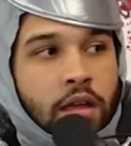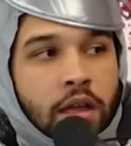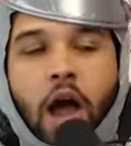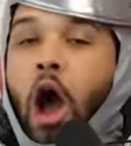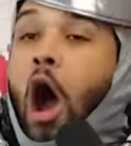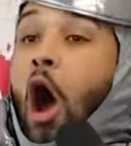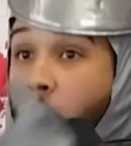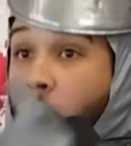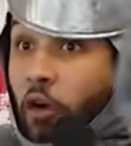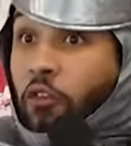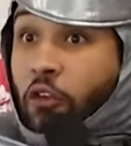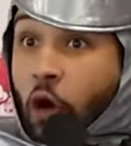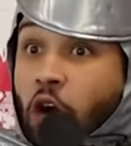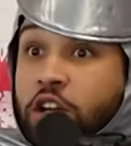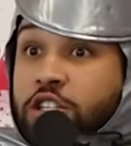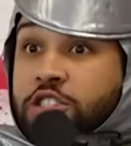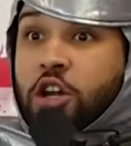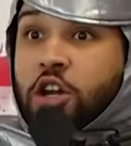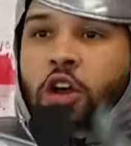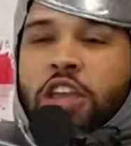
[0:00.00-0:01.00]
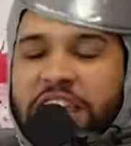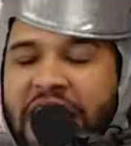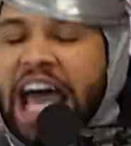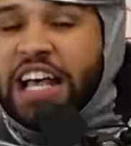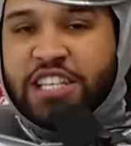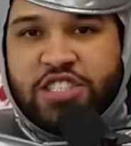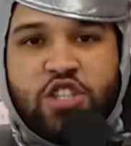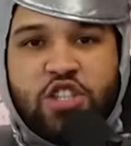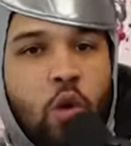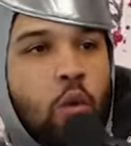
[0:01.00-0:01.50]
Oh, of course you know.
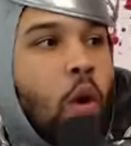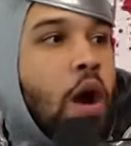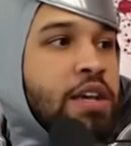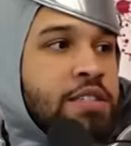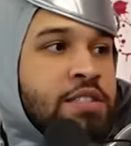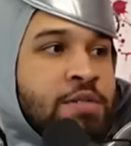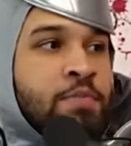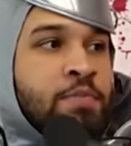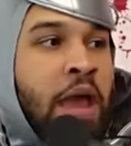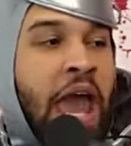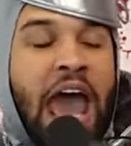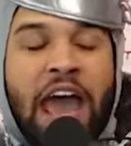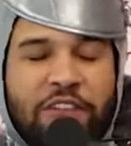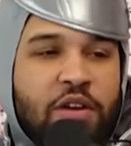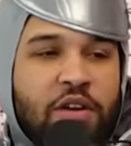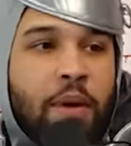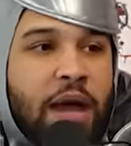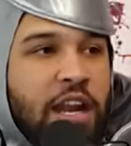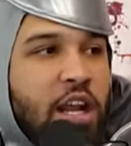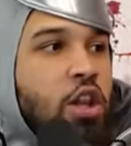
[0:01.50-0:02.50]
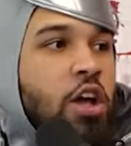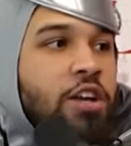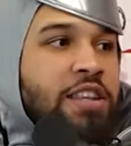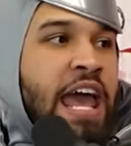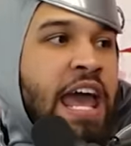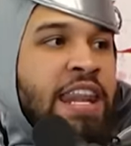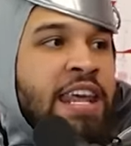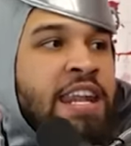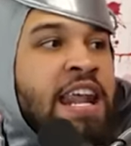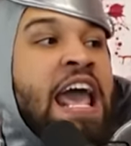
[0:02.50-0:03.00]
Yes, there was. Everybody looked
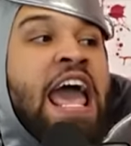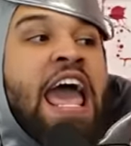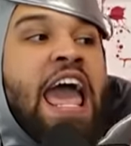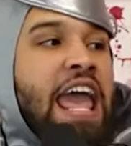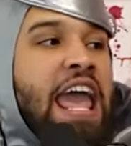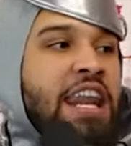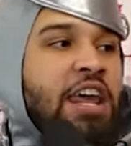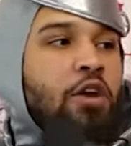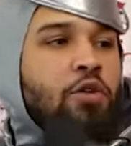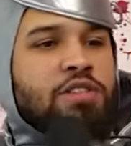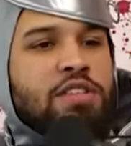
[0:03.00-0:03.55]
at it, and he was